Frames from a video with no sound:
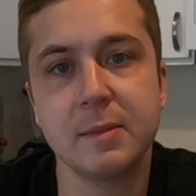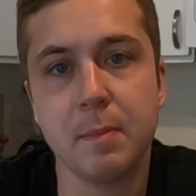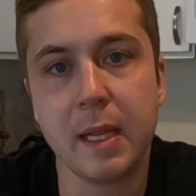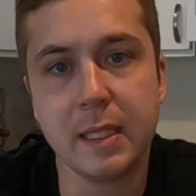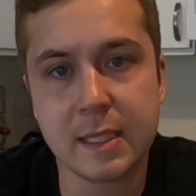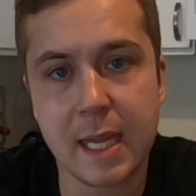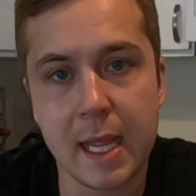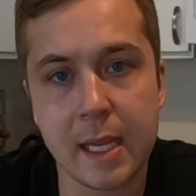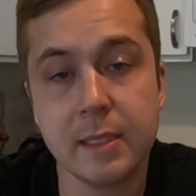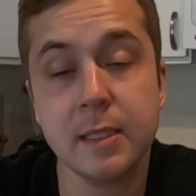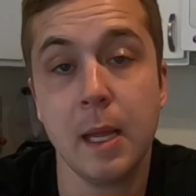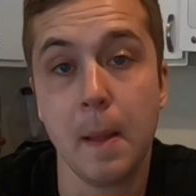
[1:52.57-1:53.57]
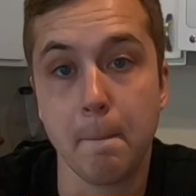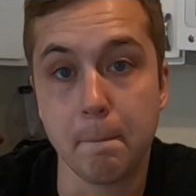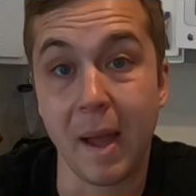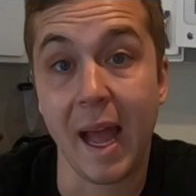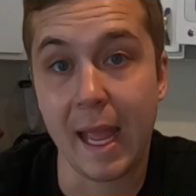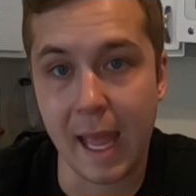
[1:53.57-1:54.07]
maintained
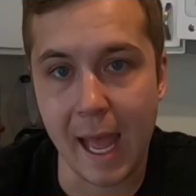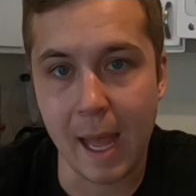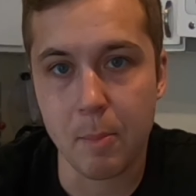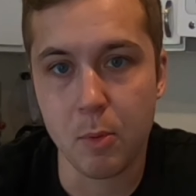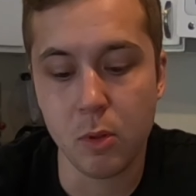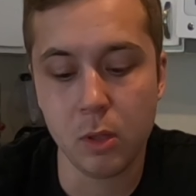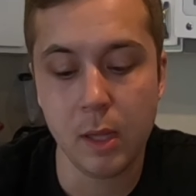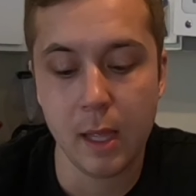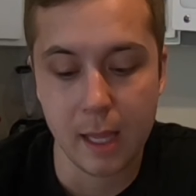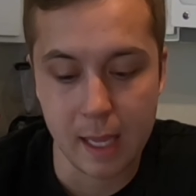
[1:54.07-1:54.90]
by Apple,